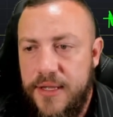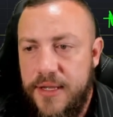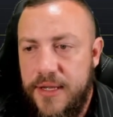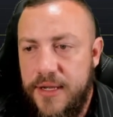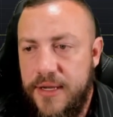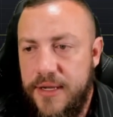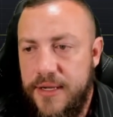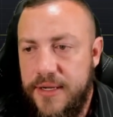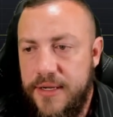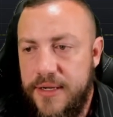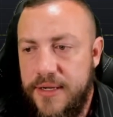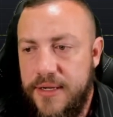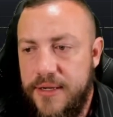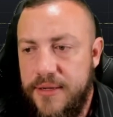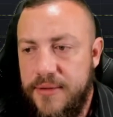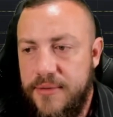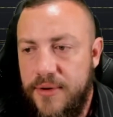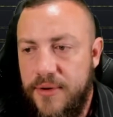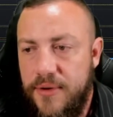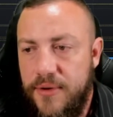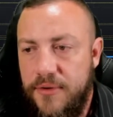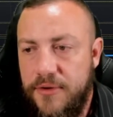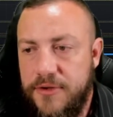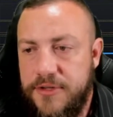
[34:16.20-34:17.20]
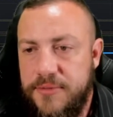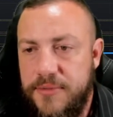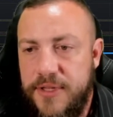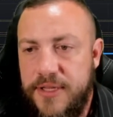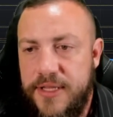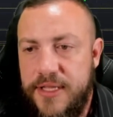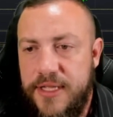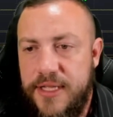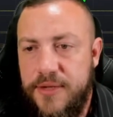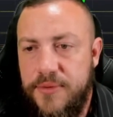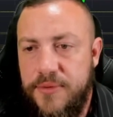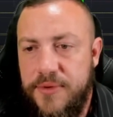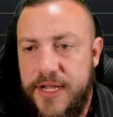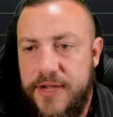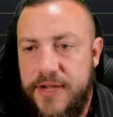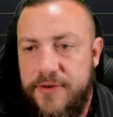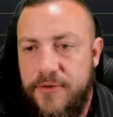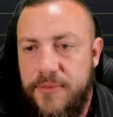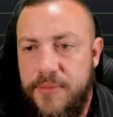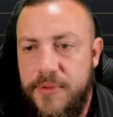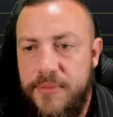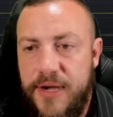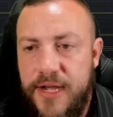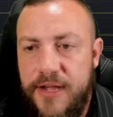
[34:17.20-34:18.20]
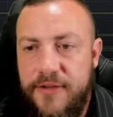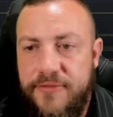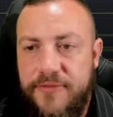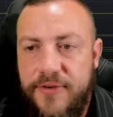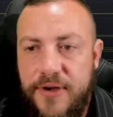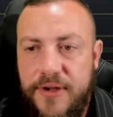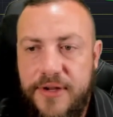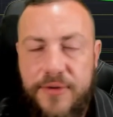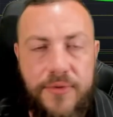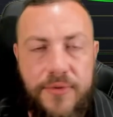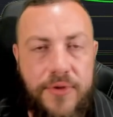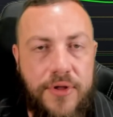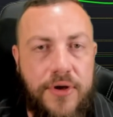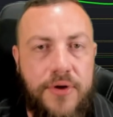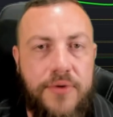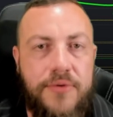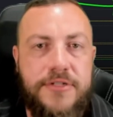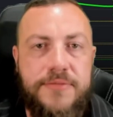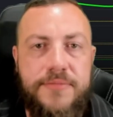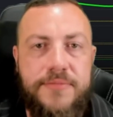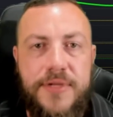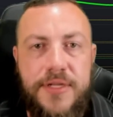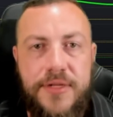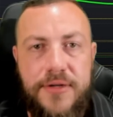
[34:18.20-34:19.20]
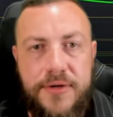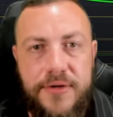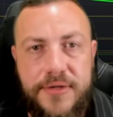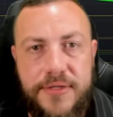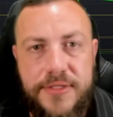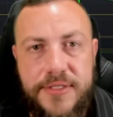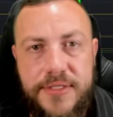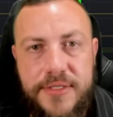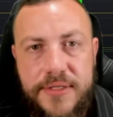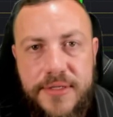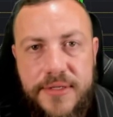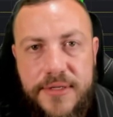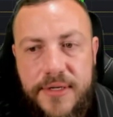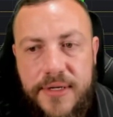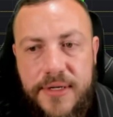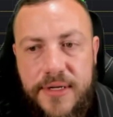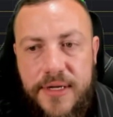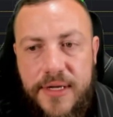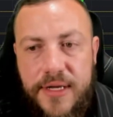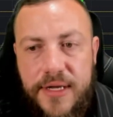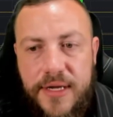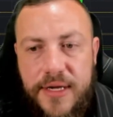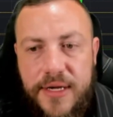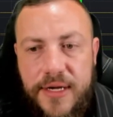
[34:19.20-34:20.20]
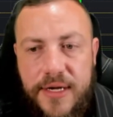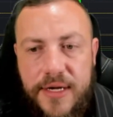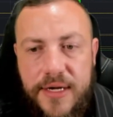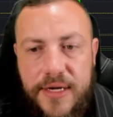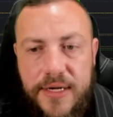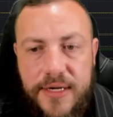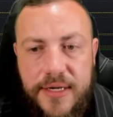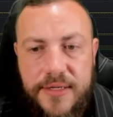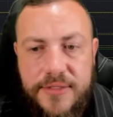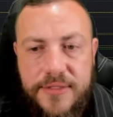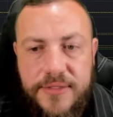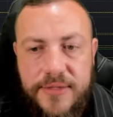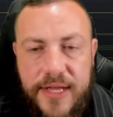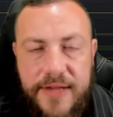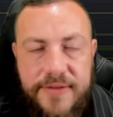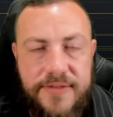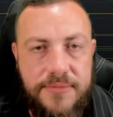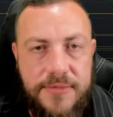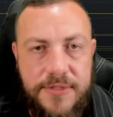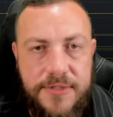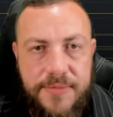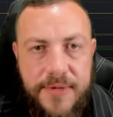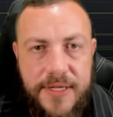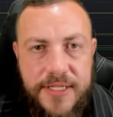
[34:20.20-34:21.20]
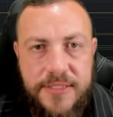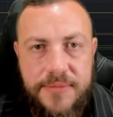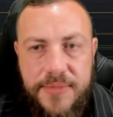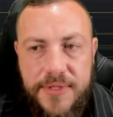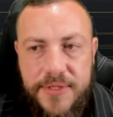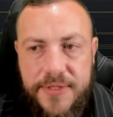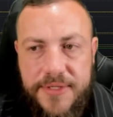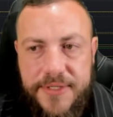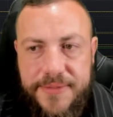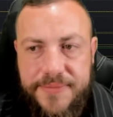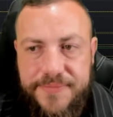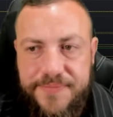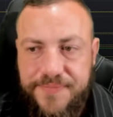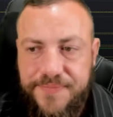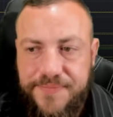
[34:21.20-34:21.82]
Ultimately, it will never be my fault. It will always be yours. So have some responsibility.